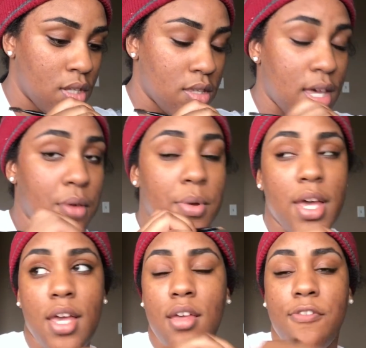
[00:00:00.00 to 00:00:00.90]
That
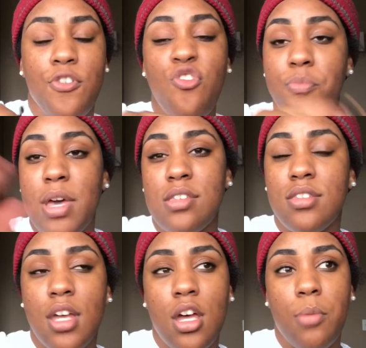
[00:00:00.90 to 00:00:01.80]
way, if you've messed
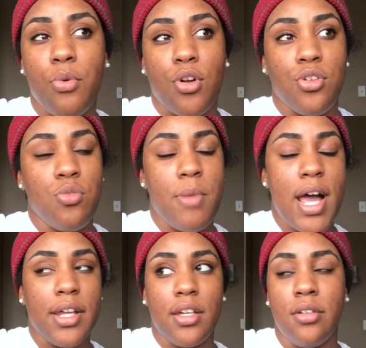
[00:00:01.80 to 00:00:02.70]
up or you might
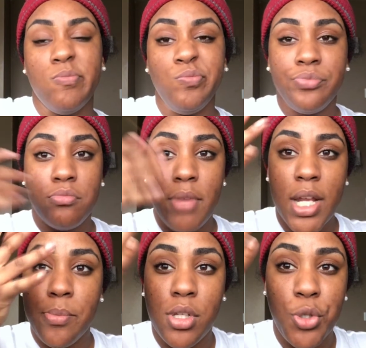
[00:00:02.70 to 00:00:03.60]
have made
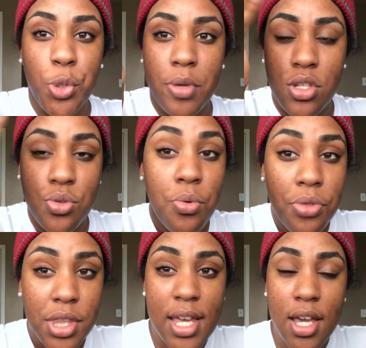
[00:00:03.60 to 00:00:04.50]
them a little bit too
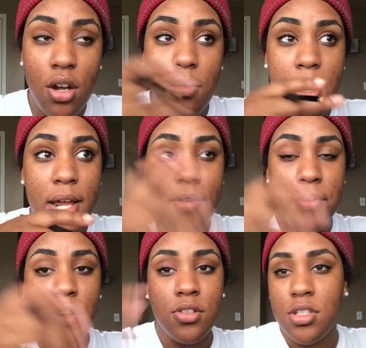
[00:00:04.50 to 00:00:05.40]
thick or
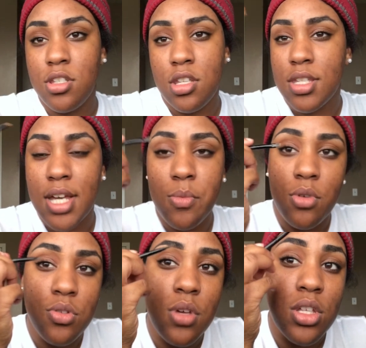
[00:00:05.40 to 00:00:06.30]
whatever, this is a time where
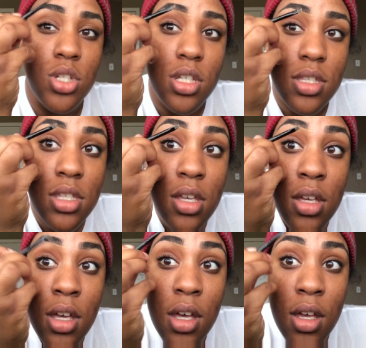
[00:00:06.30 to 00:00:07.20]
you can just
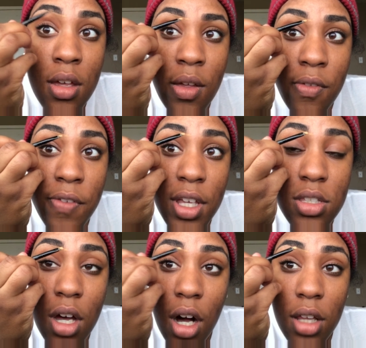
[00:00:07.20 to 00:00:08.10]
fix
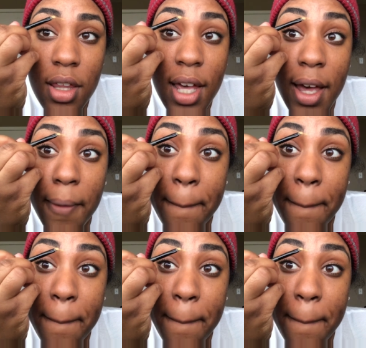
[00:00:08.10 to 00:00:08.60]
all of that.